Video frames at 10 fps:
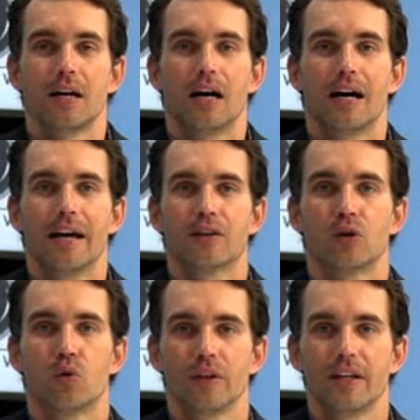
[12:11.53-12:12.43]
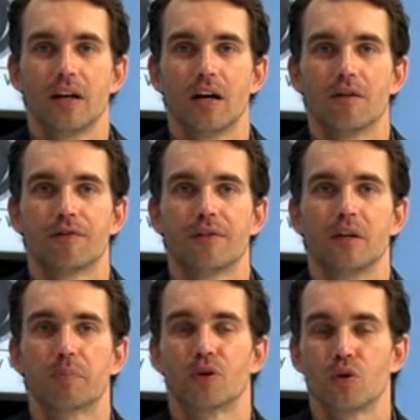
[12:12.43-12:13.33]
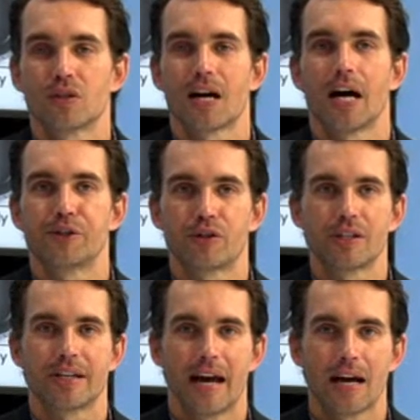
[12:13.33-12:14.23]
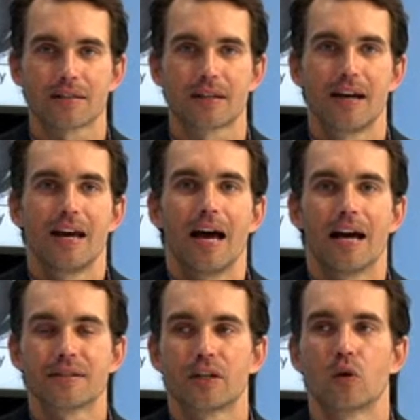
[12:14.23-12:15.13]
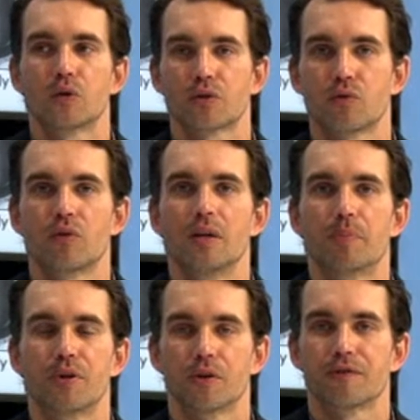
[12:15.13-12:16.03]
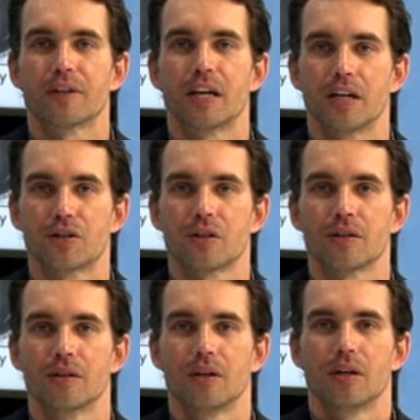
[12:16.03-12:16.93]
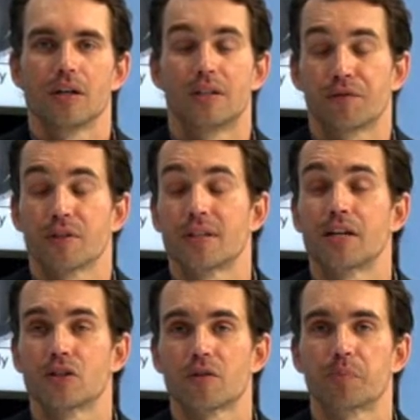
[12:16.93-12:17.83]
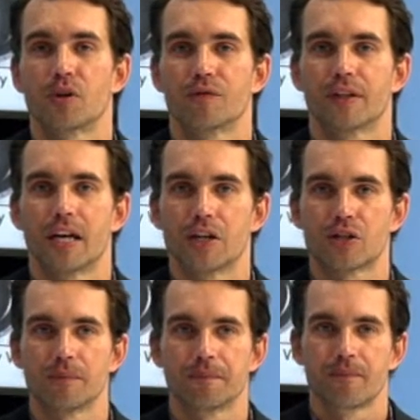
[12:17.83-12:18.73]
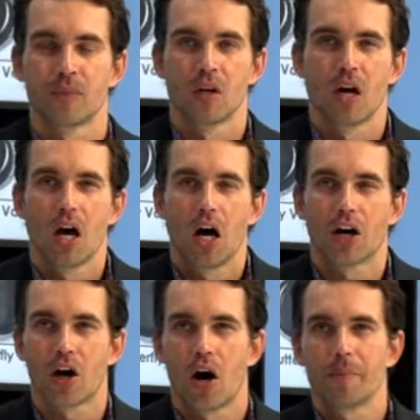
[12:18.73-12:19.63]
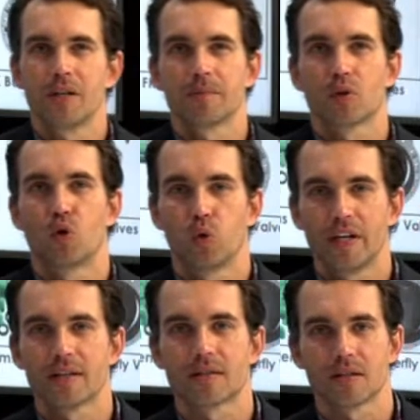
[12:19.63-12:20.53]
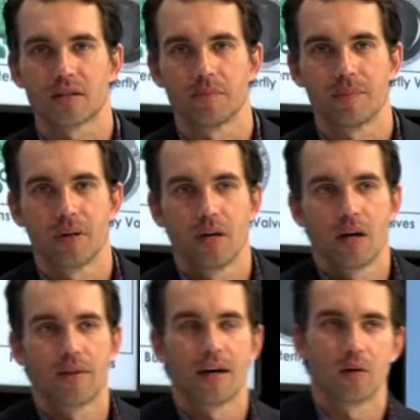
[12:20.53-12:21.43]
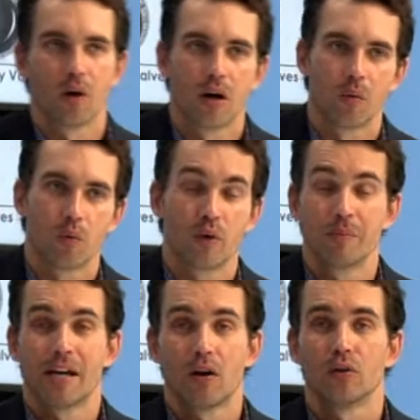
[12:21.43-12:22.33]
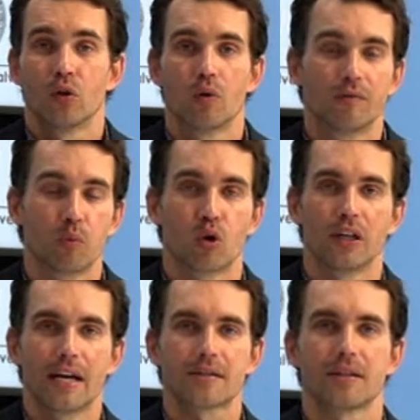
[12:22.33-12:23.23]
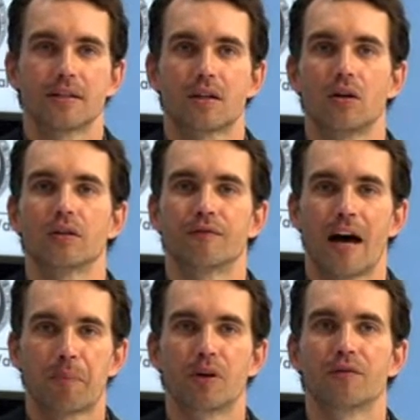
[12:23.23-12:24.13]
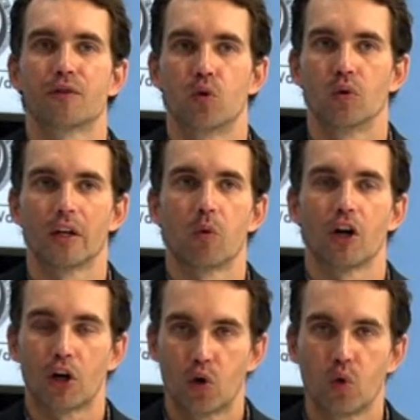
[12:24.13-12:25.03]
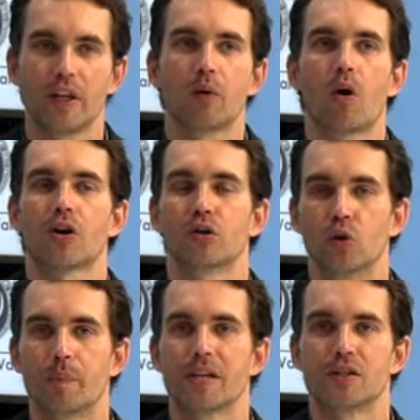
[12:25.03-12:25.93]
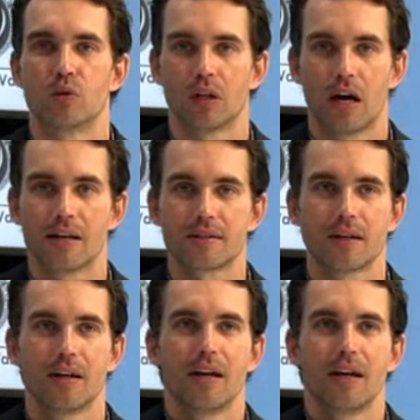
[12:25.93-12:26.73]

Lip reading: and cooling of the produced hydrogen gas as it goes through the purification, different stages of purification. A common cooling system that we may all know of more or less is called evaporative cooling, where a cooling water loop is utilized